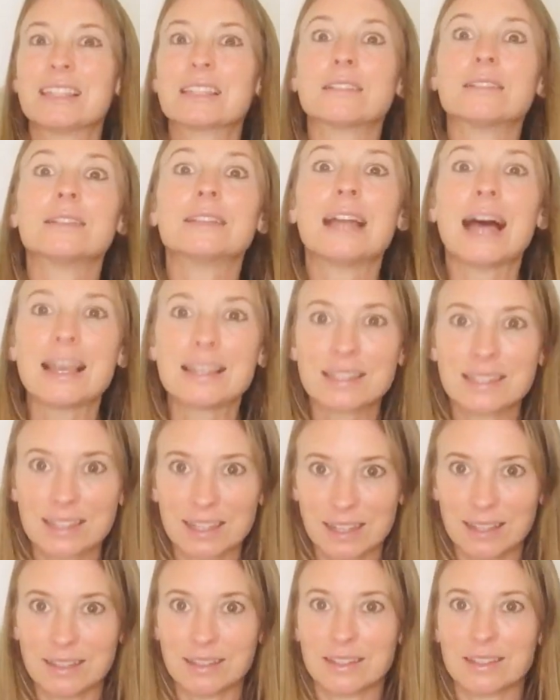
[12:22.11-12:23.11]

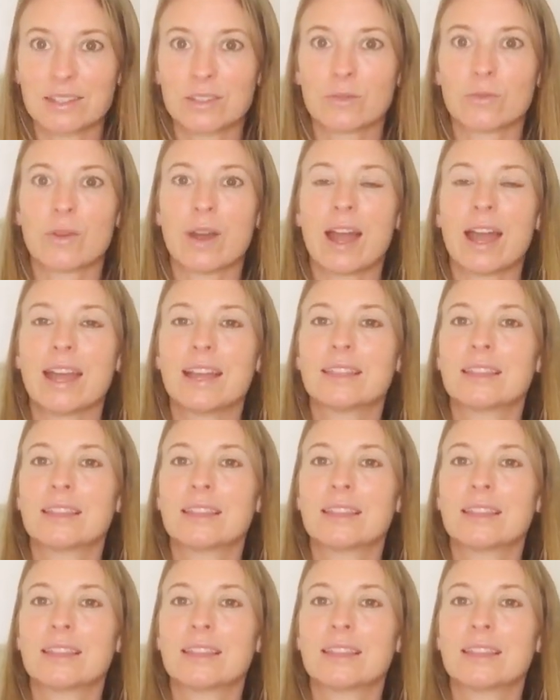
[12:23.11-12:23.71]
lessons, right?